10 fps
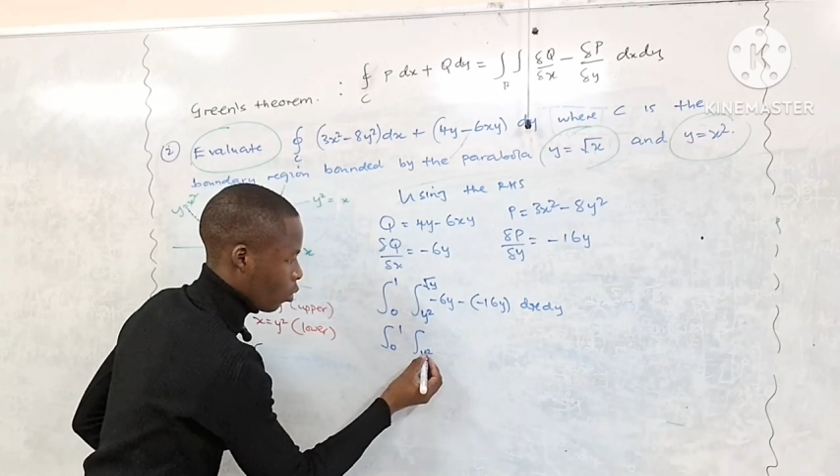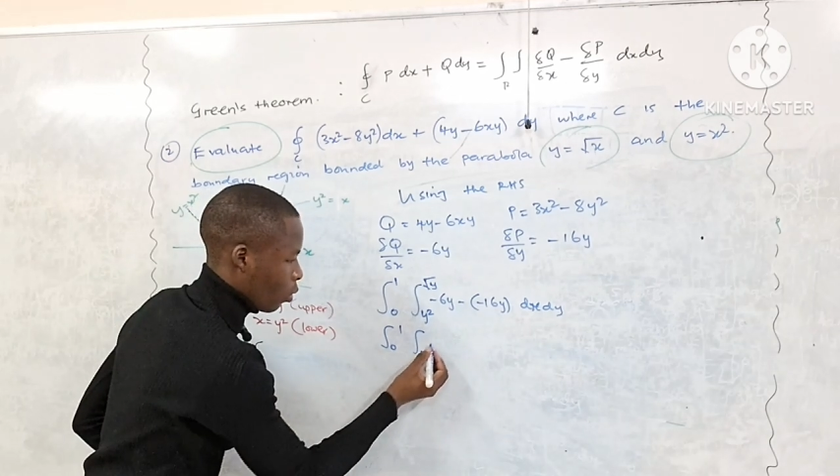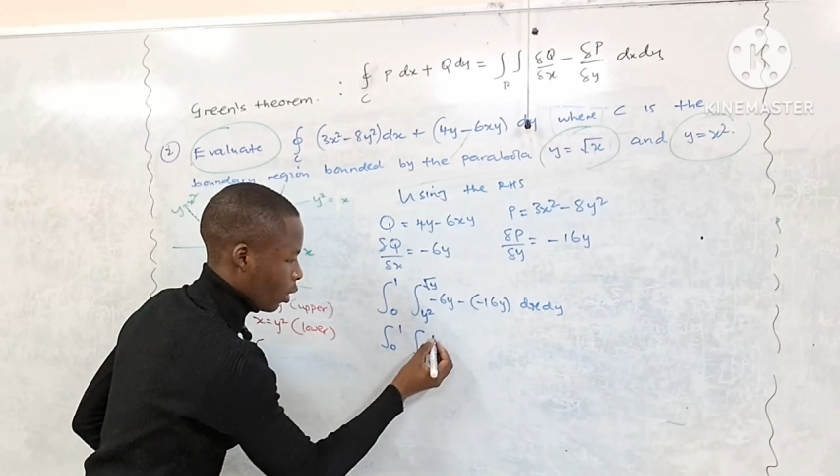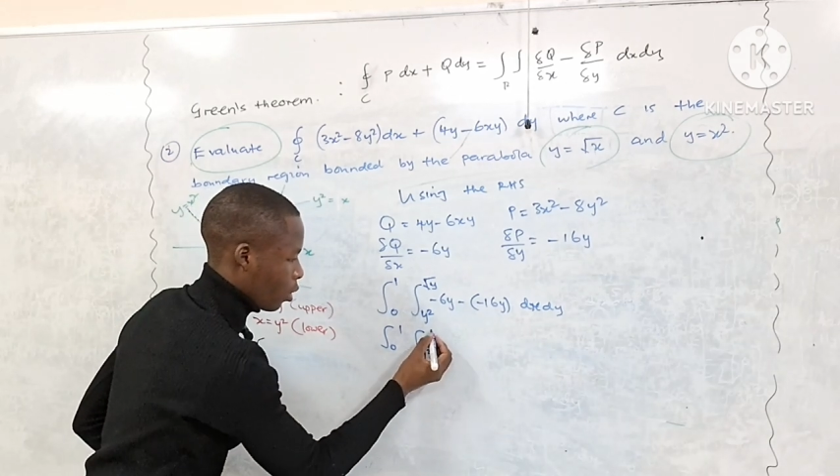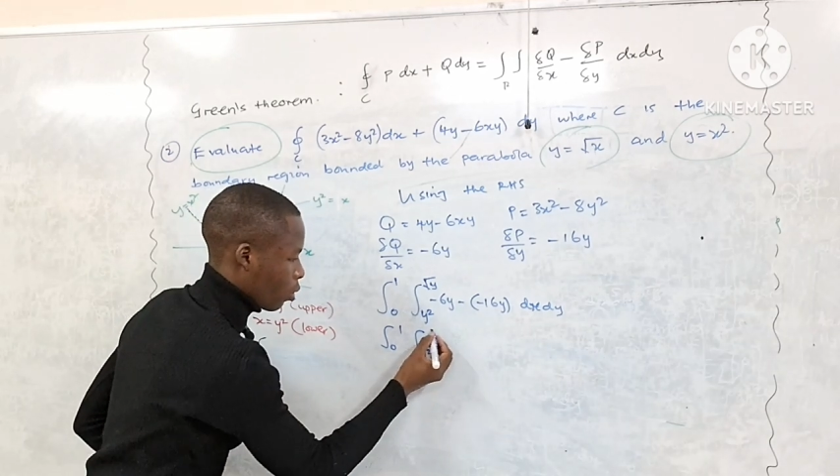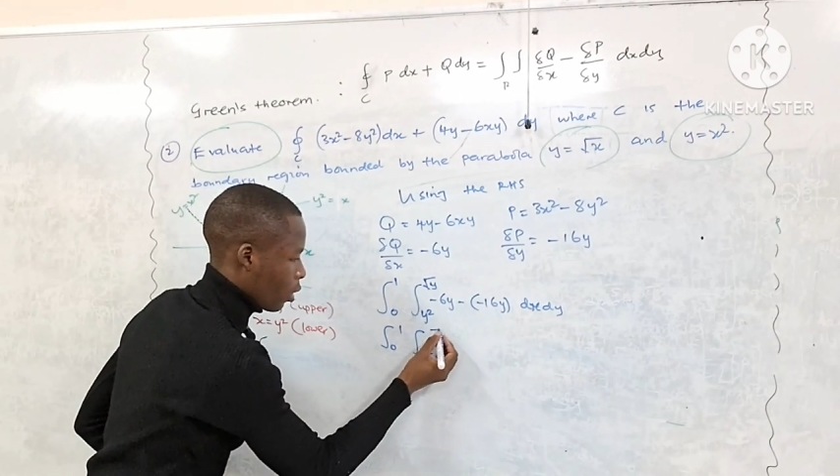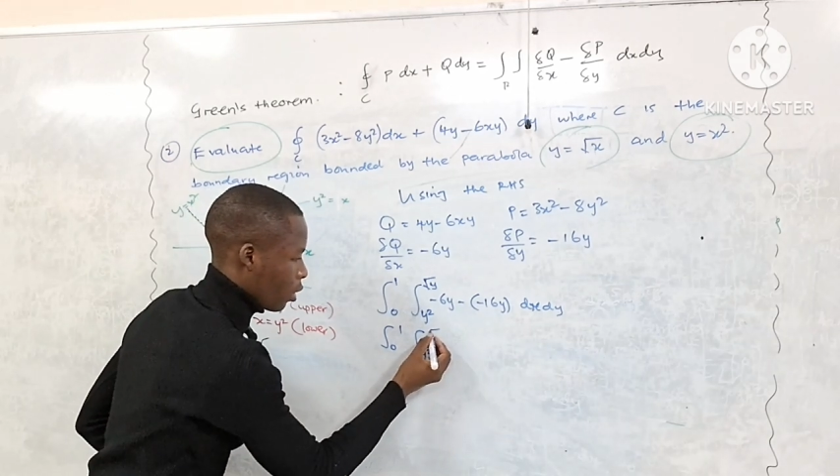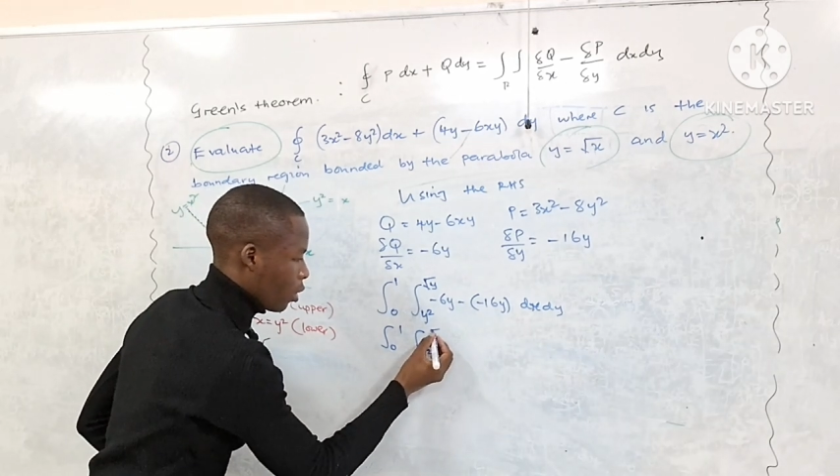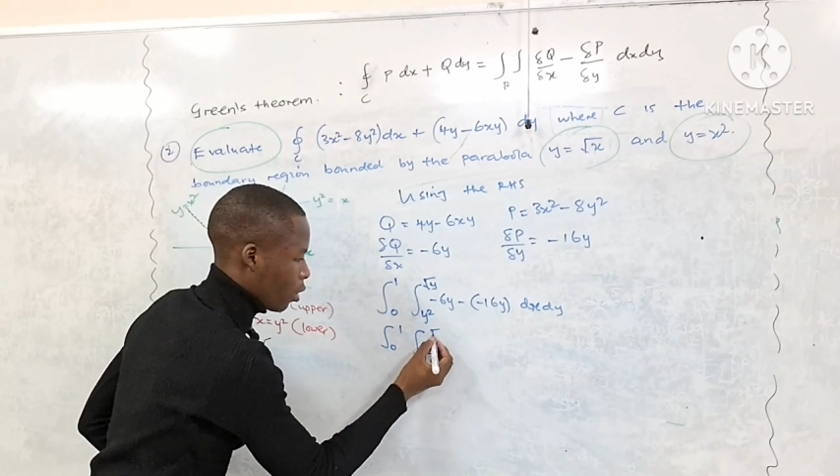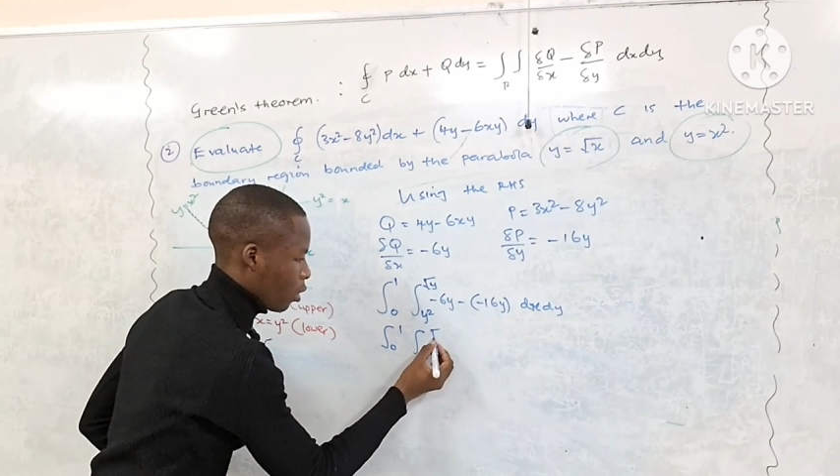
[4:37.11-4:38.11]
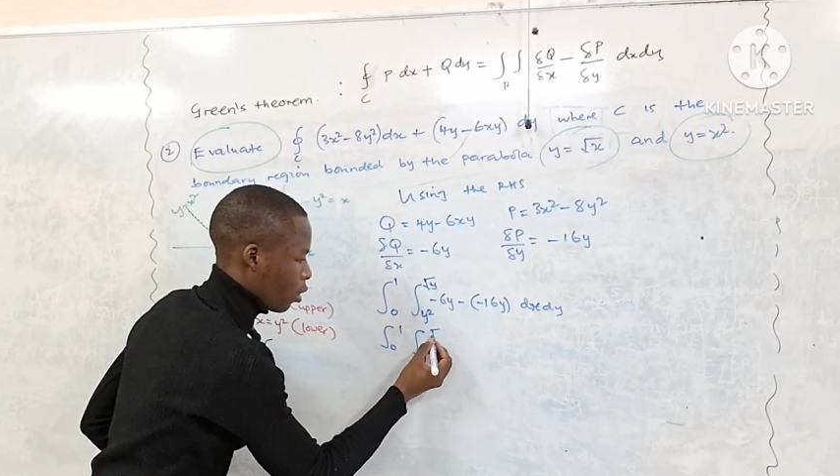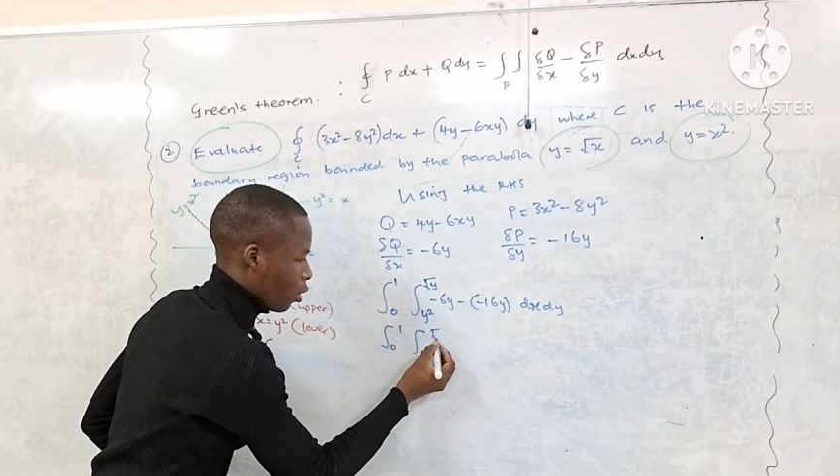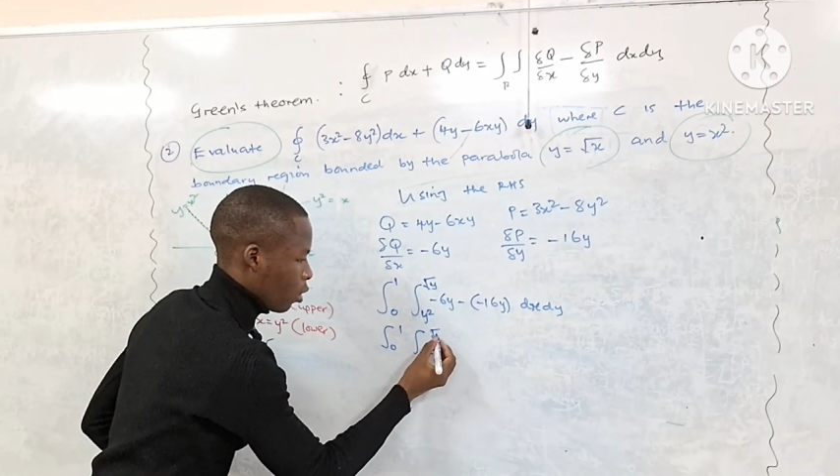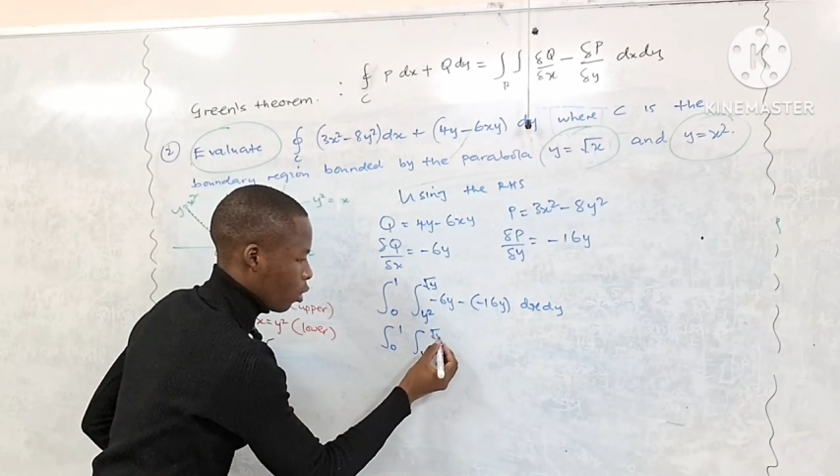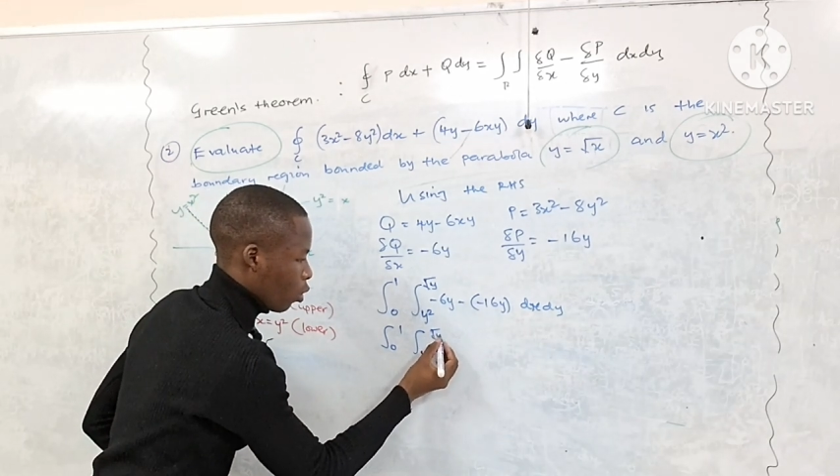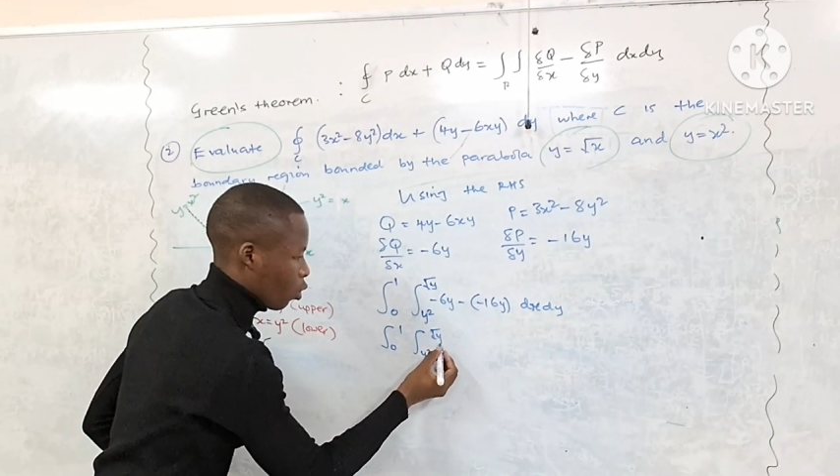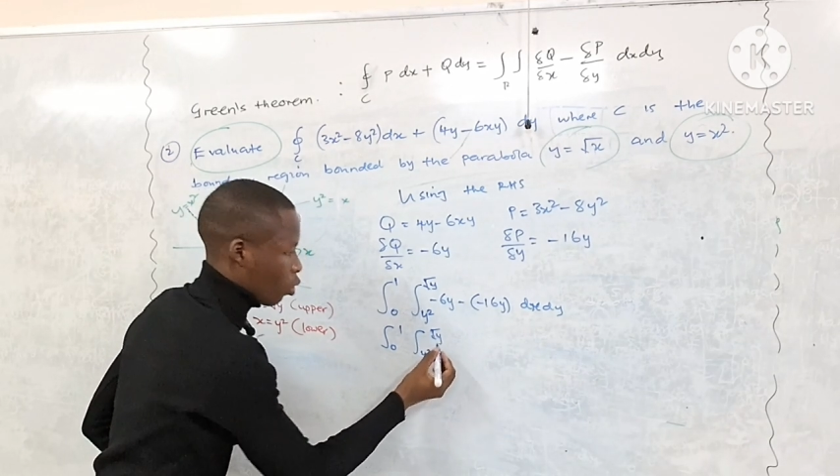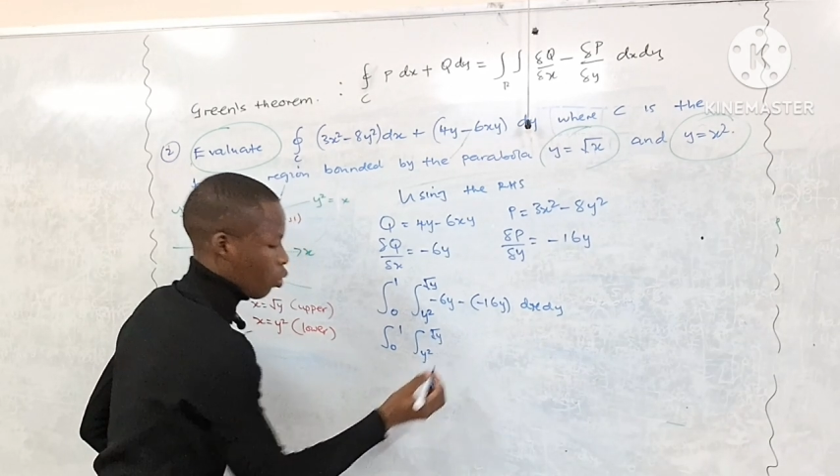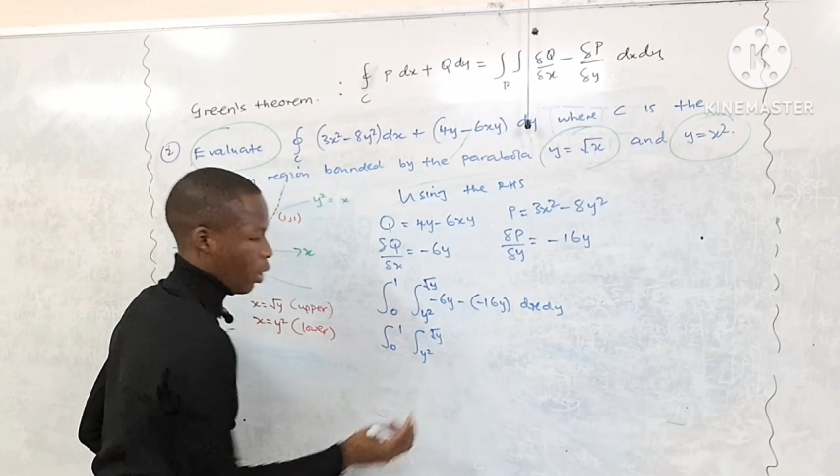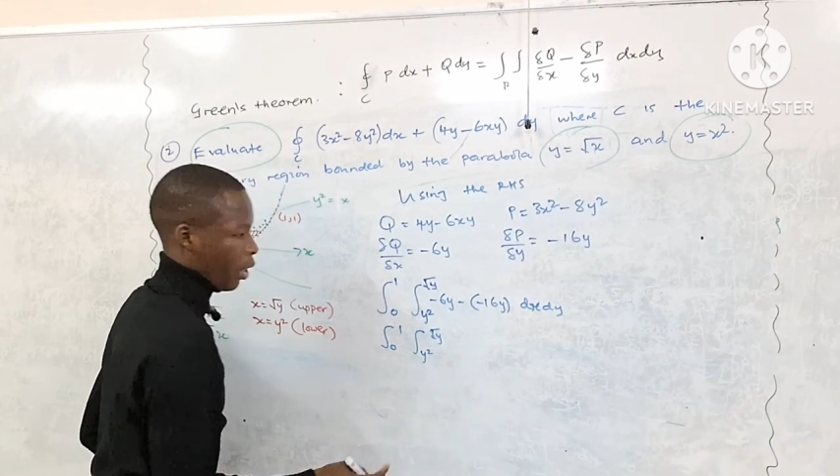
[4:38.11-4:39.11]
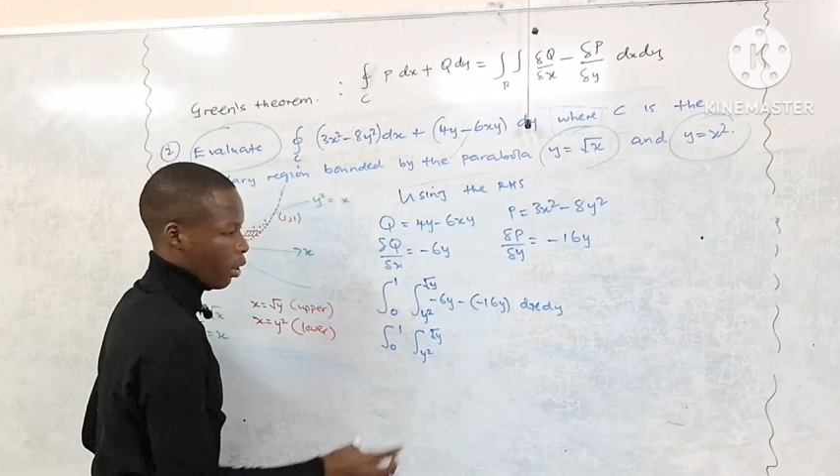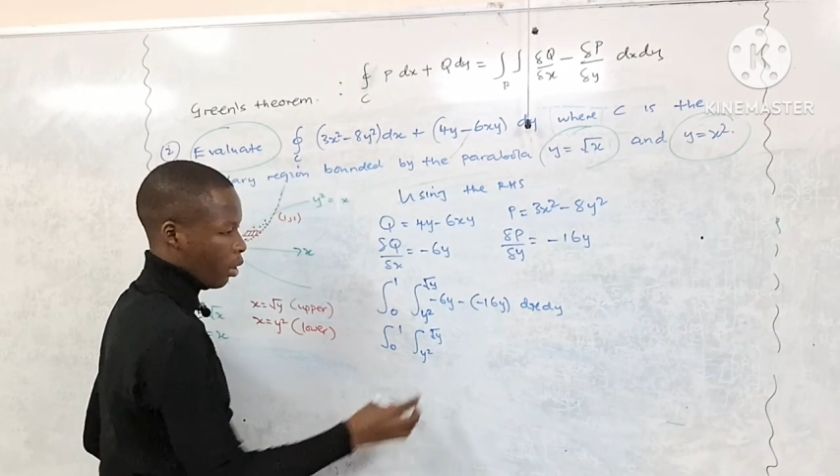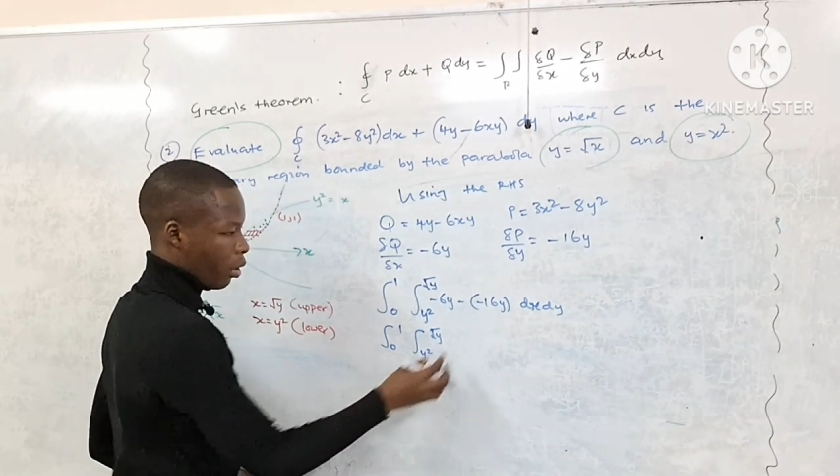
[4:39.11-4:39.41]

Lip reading: y squared root y.